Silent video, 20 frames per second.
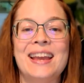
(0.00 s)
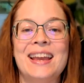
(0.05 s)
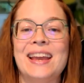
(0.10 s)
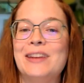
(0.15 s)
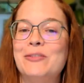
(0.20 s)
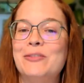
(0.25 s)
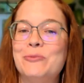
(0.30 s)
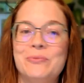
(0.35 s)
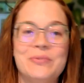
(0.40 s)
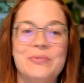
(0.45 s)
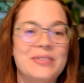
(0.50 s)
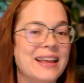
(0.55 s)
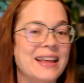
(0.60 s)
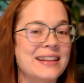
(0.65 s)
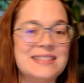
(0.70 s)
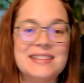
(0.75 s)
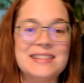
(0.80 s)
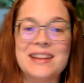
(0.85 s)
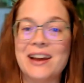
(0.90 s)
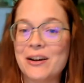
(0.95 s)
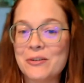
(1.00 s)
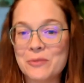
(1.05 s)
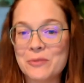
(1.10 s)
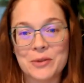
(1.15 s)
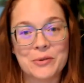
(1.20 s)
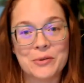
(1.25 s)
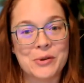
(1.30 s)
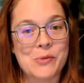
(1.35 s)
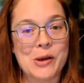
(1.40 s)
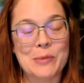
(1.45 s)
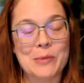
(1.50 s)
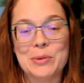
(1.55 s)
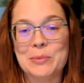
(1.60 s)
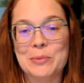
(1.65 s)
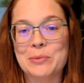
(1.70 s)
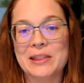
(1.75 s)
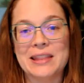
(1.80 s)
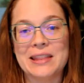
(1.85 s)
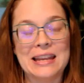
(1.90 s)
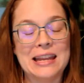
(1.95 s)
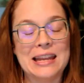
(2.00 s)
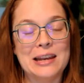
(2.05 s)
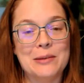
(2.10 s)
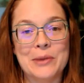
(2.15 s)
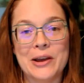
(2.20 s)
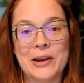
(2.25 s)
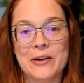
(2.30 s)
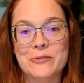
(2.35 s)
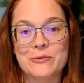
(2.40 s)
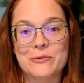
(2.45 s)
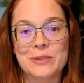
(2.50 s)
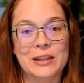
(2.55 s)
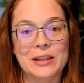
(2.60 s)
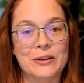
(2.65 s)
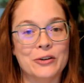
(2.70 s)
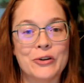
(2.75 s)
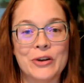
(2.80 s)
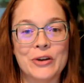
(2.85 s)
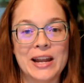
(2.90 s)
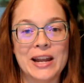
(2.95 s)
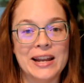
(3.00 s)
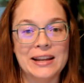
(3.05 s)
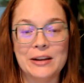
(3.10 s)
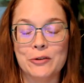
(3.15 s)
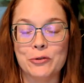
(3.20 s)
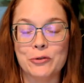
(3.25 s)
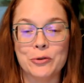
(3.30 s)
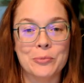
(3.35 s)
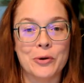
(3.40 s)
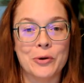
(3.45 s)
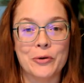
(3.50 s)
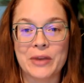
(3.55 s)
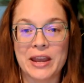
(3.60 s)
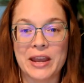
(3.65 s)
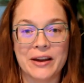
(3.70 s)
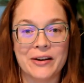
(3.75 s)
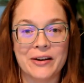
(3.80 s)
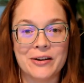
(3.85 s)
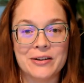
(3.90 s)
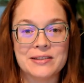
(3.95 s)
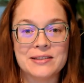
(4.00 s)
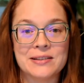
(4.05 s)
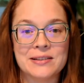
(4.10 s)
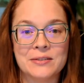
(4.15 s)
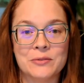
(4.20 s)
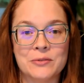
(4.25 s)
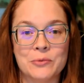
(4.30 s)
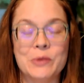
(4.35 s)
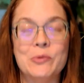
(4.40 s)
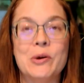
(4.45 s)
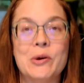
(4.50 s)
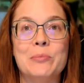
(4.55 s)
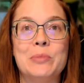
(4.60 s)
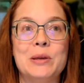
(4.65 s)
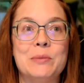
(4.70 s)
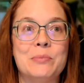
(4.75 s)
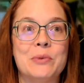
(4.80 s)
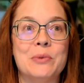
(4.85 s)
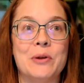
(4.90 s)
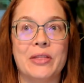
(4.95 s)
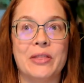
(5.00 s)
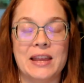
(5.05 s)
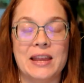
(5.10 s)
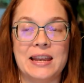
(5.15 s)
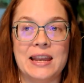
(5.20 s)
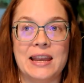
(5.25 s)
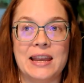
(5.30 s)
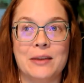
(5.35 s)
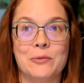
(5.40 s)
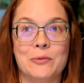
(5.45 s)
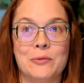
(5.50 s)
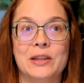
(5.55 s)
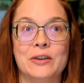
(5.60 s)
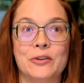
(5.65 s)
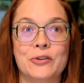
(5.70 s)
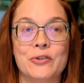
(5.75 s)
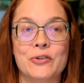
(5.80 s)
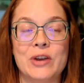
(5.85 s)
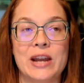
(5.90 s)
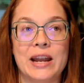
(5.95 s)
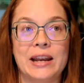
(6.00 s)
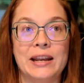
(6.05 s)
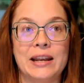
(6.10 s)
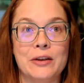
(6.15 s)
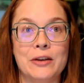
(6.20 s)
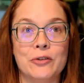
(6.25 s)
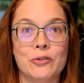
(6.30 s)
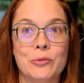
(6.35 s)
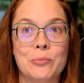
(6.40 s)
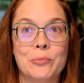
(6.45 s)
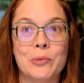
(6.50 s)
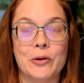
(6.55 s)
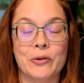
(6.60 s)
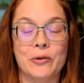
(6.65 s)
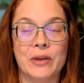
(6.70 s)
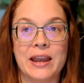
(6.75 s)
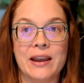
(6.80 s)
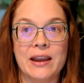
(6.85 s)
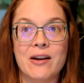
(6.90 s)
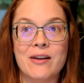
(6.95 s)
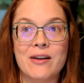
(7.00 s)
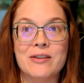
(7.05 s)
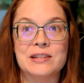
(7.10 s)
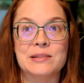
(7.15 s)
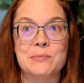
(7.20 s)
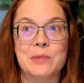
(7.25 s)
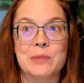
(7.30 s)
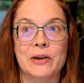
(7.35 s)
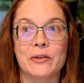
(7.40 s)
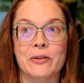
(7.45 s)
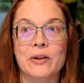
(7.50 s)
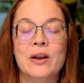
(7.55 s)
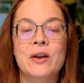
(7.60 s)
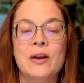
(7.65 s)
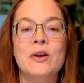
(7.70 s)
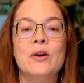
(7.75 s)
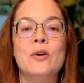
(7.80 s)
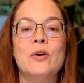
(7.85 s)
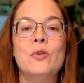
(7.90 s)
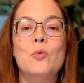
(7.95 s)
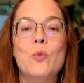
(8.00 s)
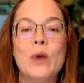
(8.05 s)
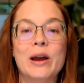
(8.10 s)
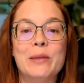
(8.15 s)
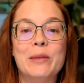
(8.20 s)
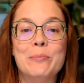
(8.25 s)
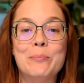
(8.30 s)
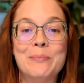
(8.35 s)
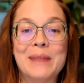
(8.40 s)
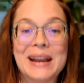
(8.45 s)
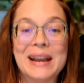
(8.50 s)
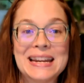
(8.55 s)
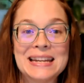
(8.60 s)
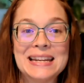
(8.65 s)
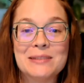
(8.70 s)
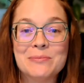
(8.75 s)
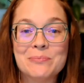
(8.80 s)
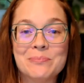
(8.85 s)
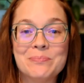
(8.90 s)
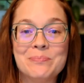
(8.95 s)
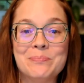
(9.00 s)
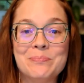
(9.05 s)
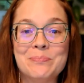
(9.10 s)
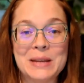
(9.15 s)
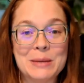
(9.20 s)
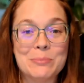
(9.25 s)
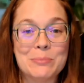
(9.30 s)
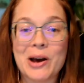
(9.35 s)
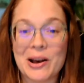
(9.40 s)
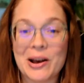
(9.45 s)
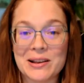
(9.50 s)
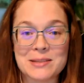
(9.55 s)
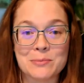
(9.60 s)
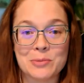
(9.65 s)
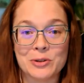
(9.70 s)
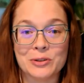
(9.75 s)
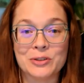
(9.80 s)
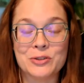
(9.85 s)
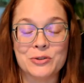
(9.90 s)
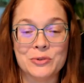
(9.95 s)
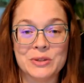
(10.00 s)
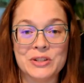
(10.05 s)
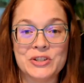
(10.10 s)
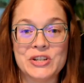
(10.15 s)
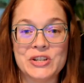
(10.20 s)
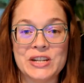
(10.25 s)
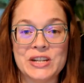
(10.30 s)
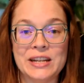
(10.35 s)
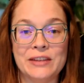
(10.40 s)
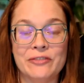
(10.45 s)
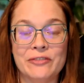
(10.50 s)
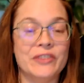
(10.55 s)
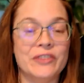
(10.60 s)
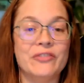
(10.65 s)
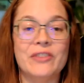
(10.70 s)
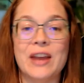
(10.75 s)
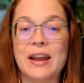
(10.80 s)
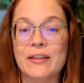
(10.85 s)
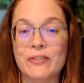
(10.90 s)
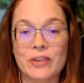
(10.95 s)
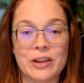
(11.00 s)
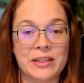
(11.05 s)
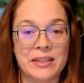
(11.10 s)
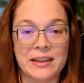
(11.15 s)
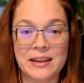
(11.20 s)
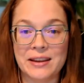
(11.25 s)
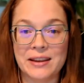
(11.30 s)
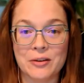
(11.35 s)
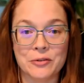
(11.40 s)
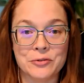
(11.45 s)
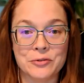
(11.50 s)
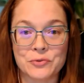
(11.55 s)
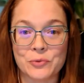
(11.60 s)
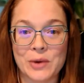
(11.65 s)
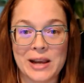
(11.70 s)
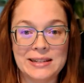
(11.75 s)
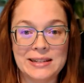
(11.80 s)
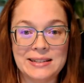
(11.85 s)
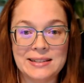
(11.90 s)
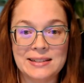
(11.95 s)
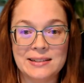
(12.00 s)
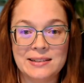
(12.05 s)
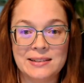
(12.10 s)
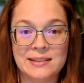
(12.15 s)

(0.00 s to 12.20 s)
And that's not what we want people thinking about when they're creating group OKRs. We want people thinking when they're creating group OKRs about what might be possible to achieve if everything goes right.